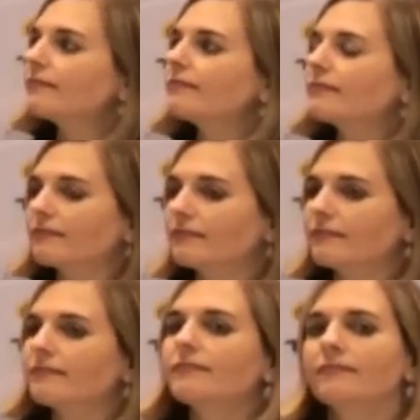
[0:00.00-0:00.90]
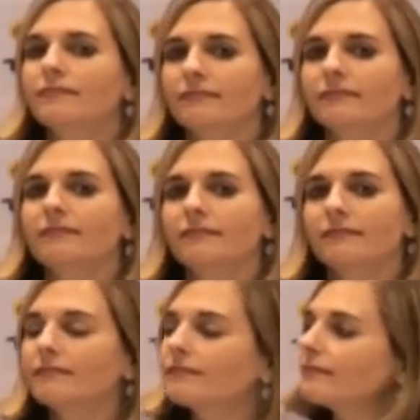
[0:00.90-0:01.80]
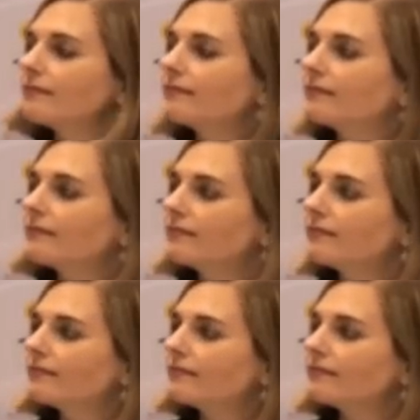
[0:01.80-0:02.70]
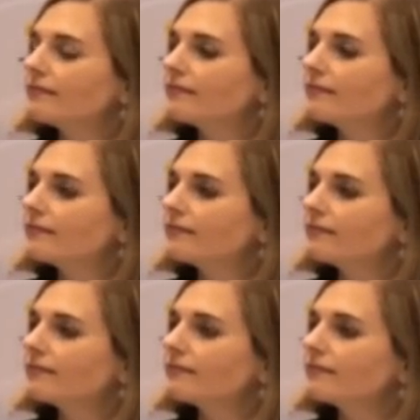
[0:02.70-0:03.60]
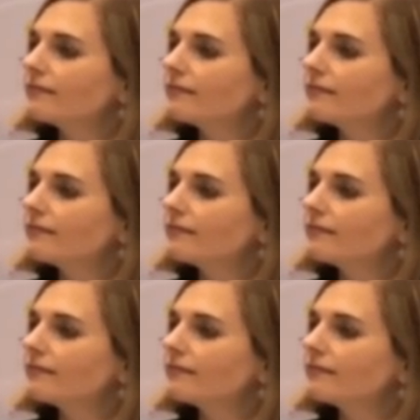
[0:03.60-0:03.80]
[no speech]